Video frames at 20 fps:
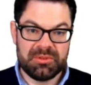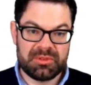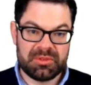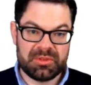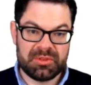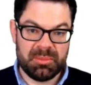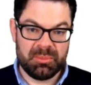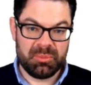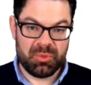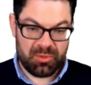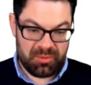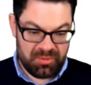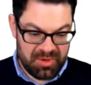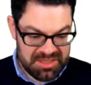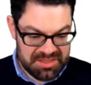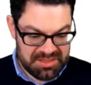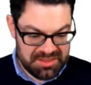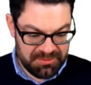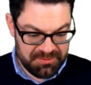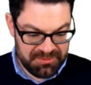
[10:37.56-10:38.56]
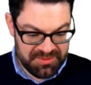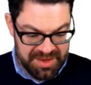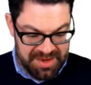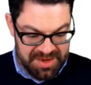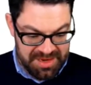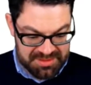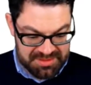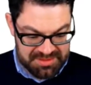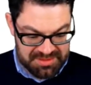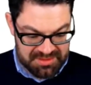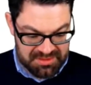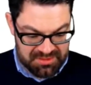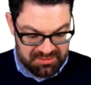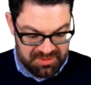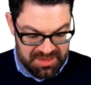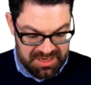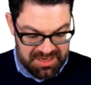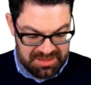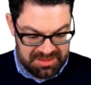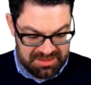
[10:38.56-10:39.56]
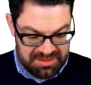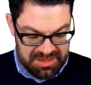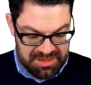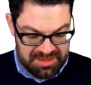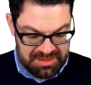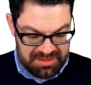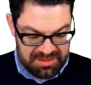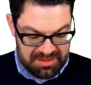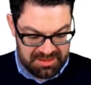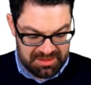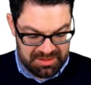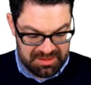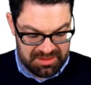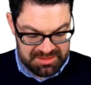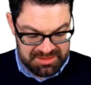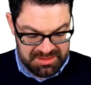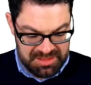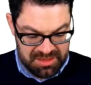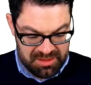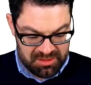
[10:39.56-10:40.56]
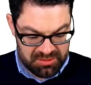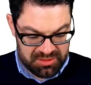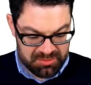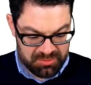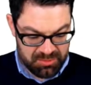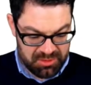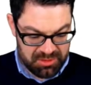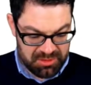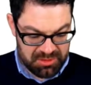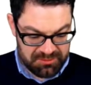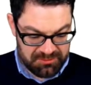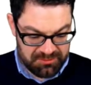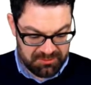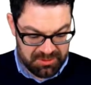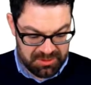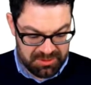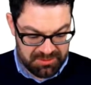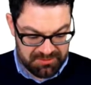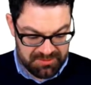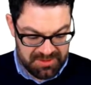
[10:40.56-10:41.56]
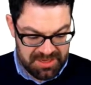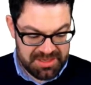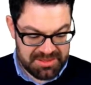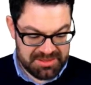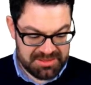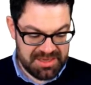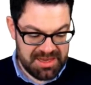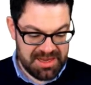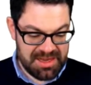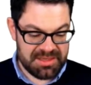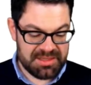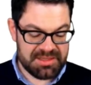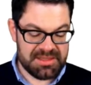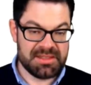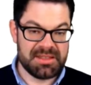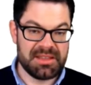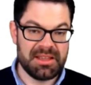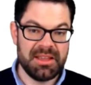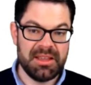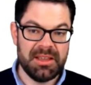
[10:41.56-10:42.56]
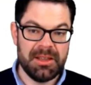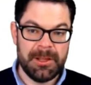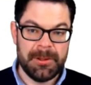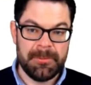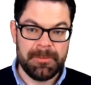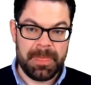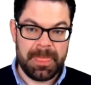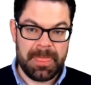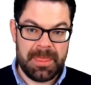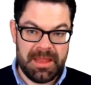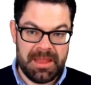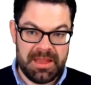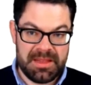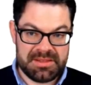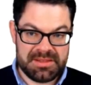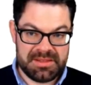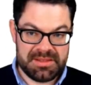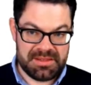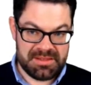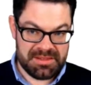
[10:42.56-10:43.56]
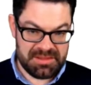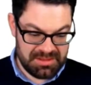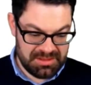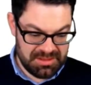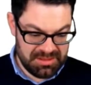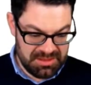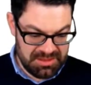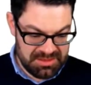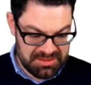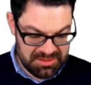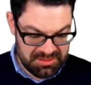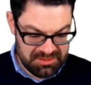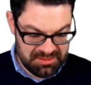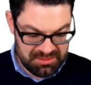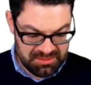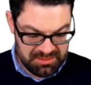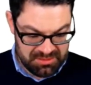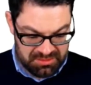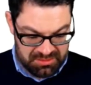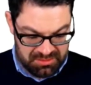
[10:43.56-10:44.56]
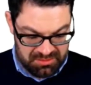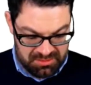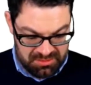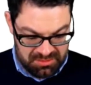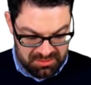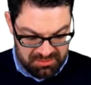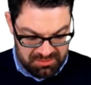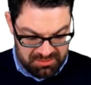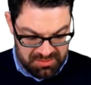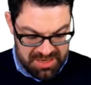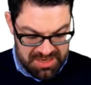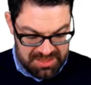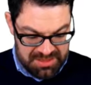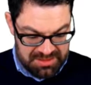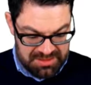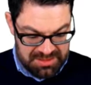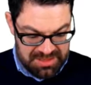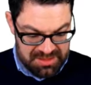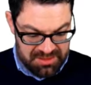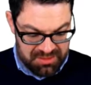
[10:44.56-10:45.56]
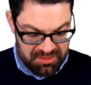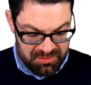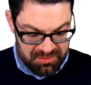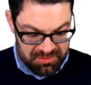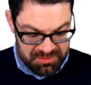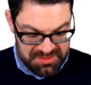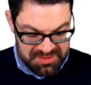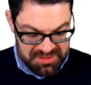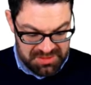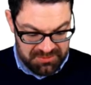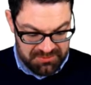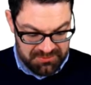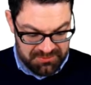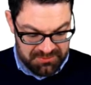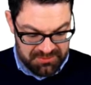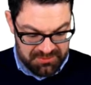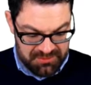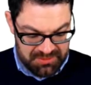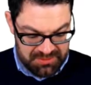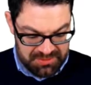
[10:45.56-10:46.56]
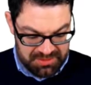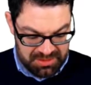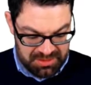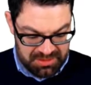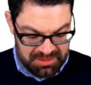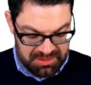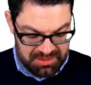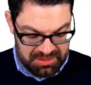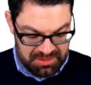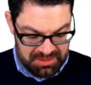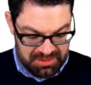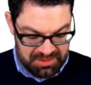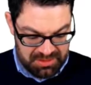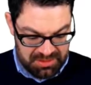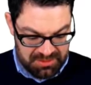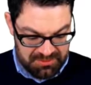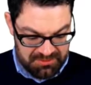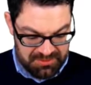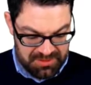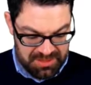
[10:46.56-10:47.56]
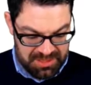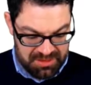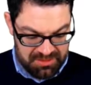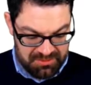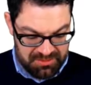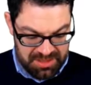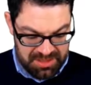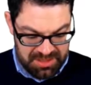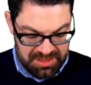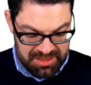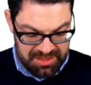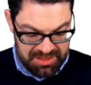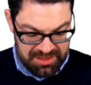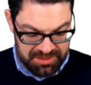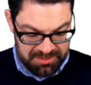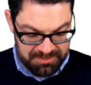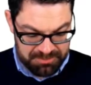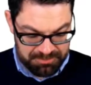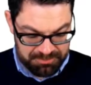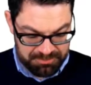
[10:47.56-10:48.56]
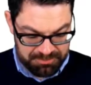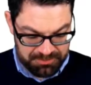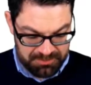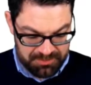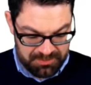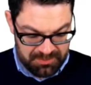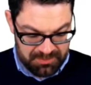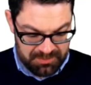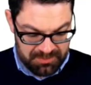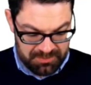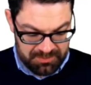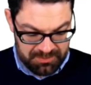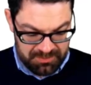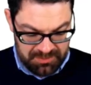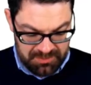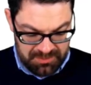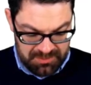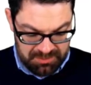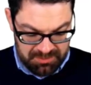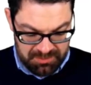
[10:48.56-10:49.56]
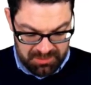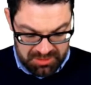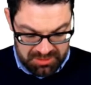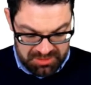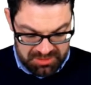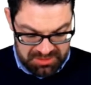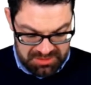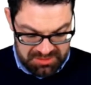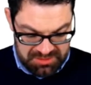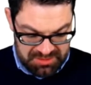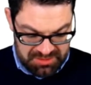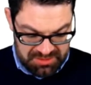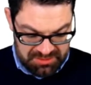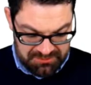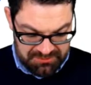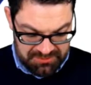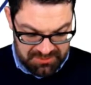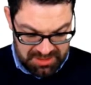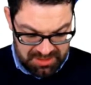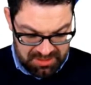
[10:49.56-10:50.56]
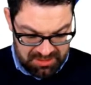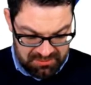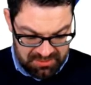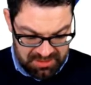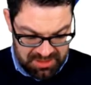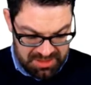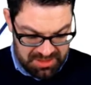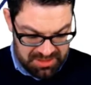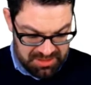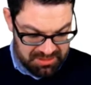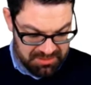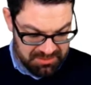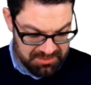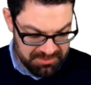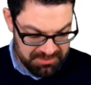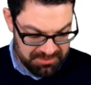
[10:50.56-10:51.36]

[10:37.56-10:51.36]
the progressive tax is greater than its counterpart for the flat tax. It's greater, that holds if area, apologies, if area,